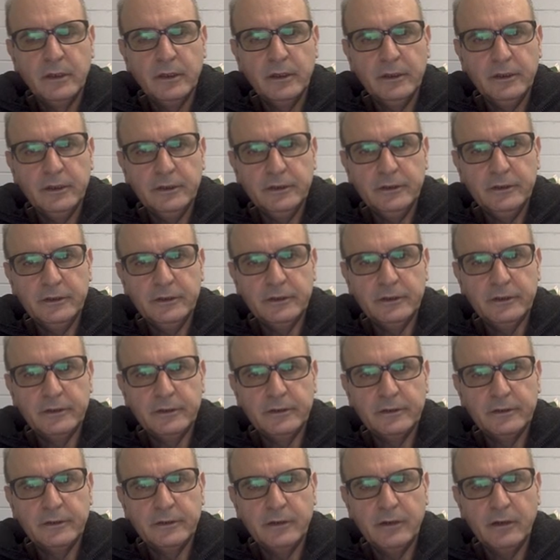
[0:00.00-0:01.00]
either
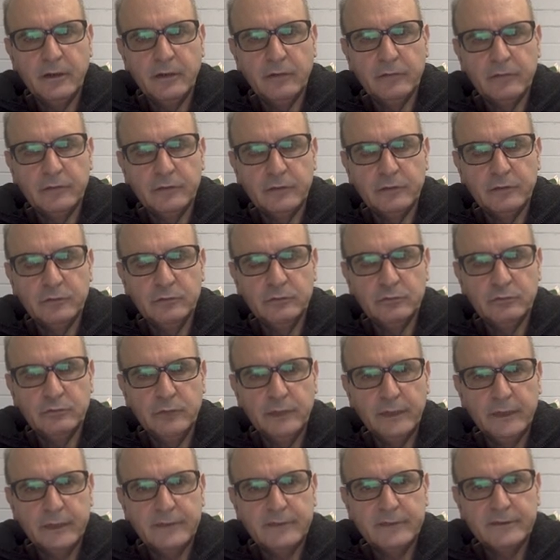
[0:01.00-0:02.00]
of the two
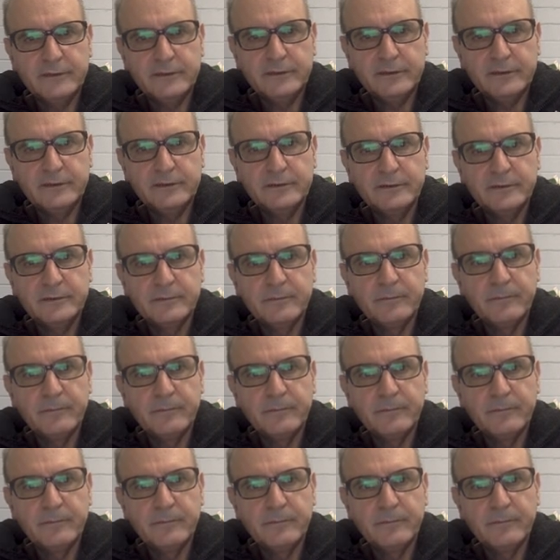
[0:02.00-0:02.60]
axes